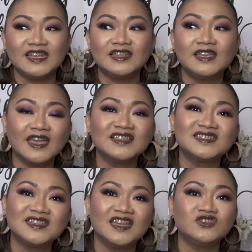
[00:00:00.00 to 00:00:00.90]
it
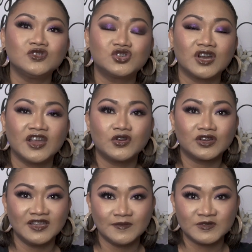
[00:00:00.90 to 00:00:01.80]
tend to dry your
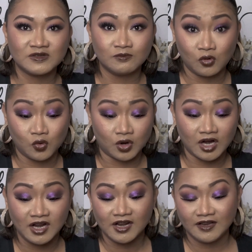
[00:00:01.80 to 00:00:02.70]
lips
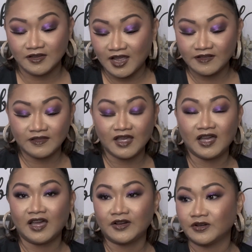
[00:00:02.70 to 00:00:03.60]
more than
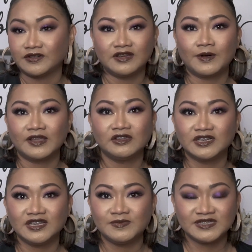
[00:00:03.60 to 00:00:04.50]
the
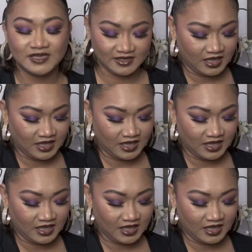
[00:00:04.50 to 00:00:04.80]
regular lipstick.